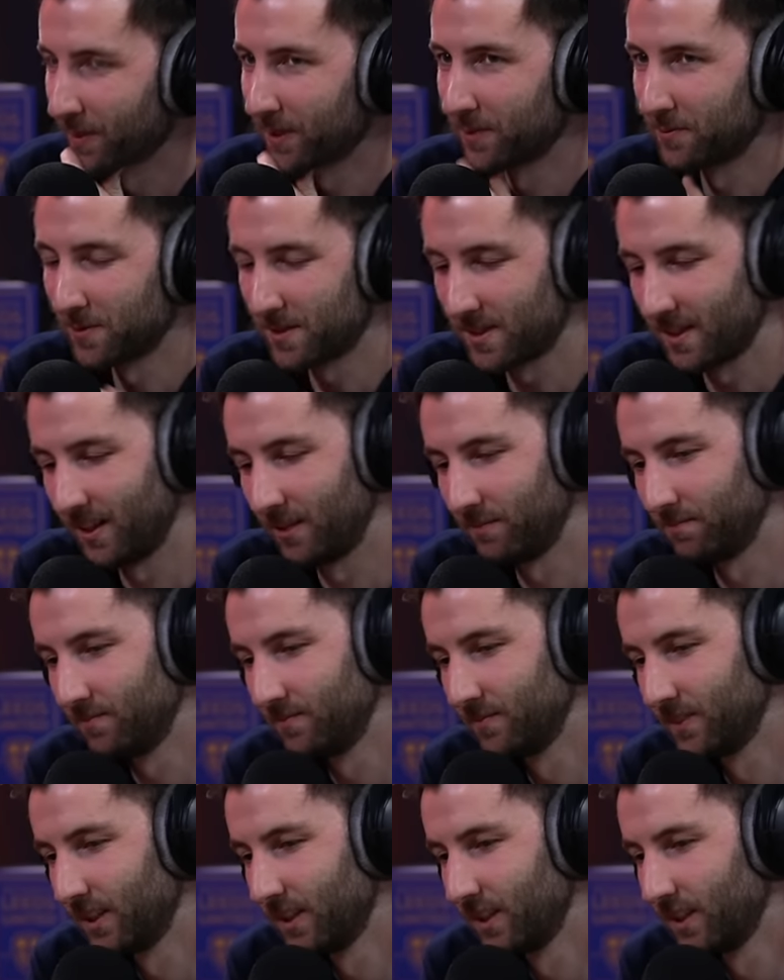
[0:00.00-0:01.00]
But it was when
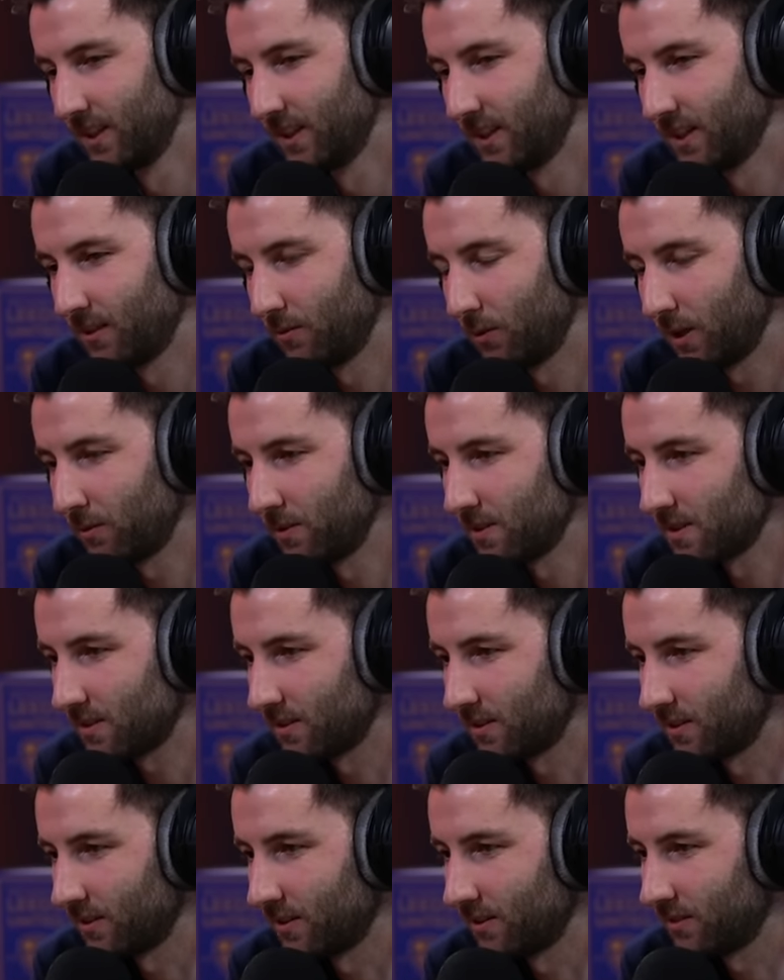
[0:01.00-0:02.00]
I went
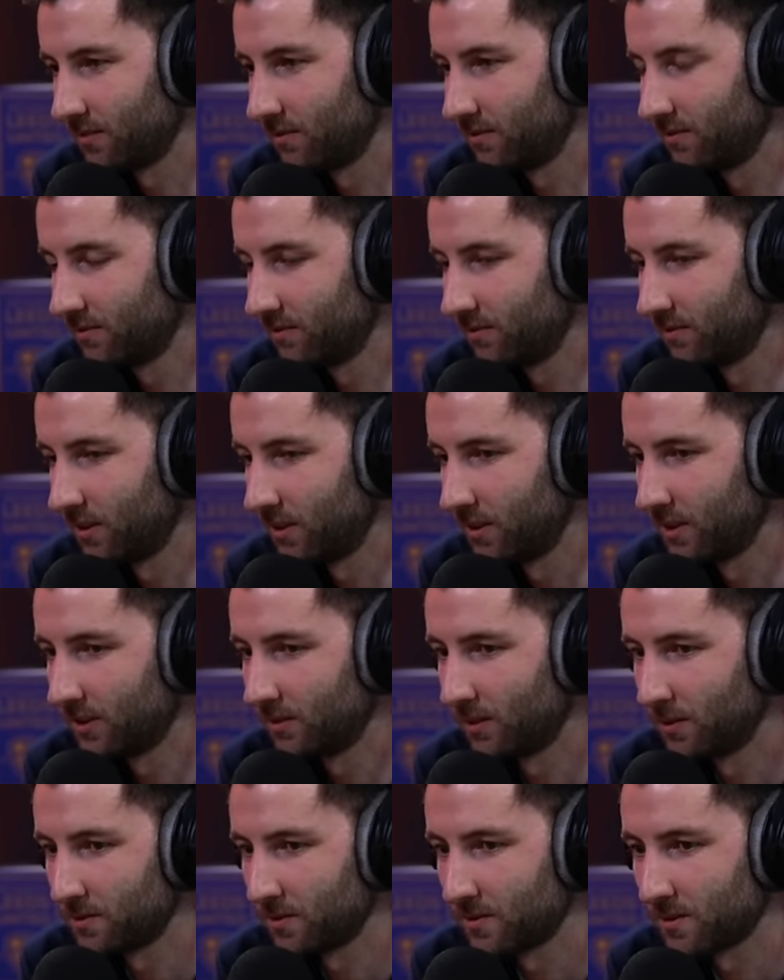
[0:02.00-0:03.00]
to the
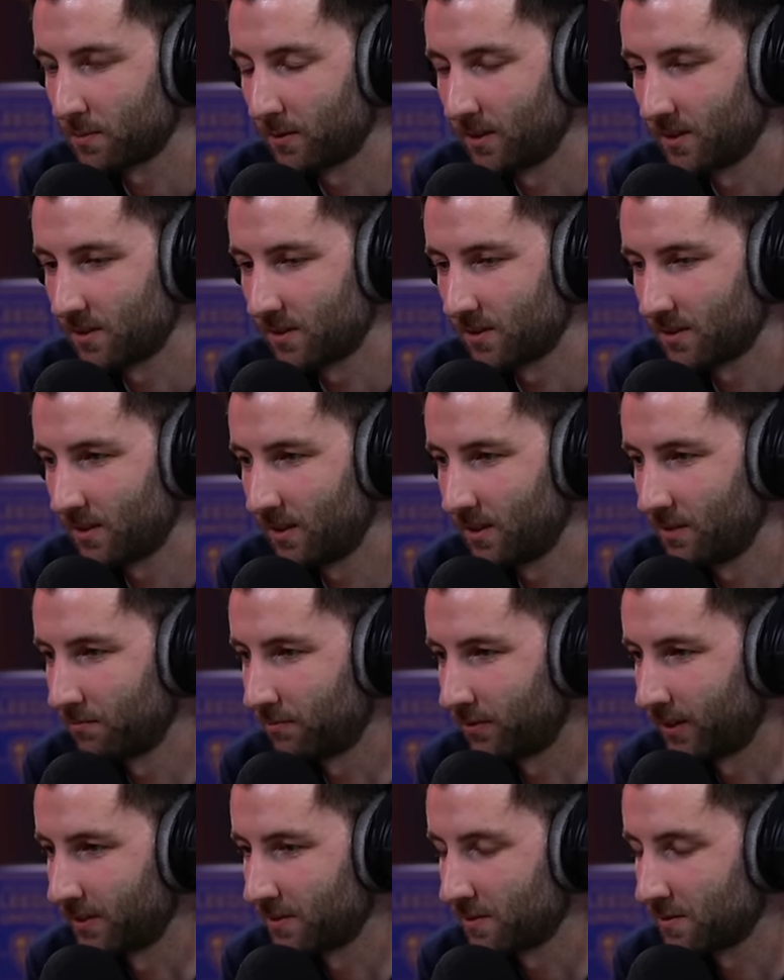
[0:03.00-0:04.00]
Euros in 2016 in
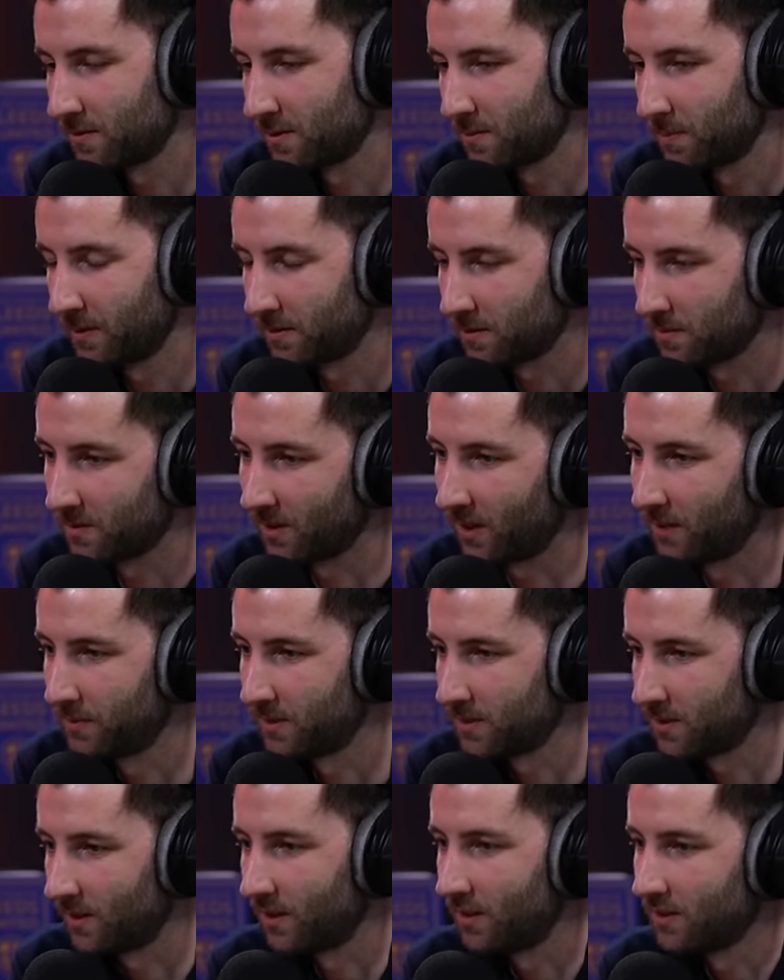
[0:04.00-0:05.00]
France, spent some time in
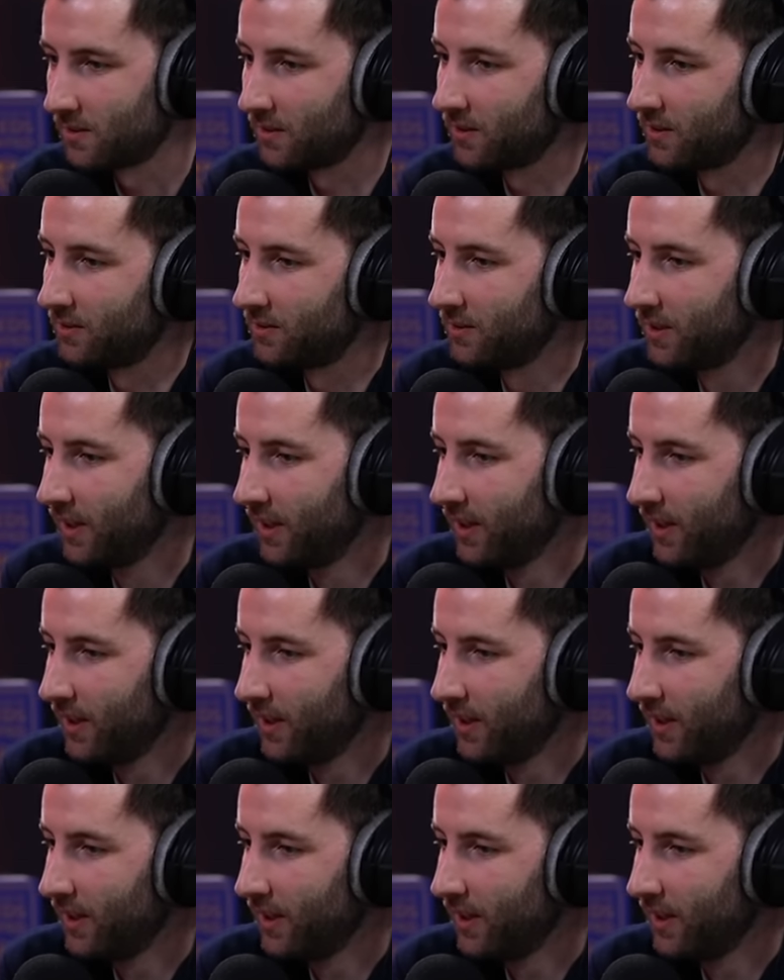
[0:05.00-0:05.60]
Saint-Étienne and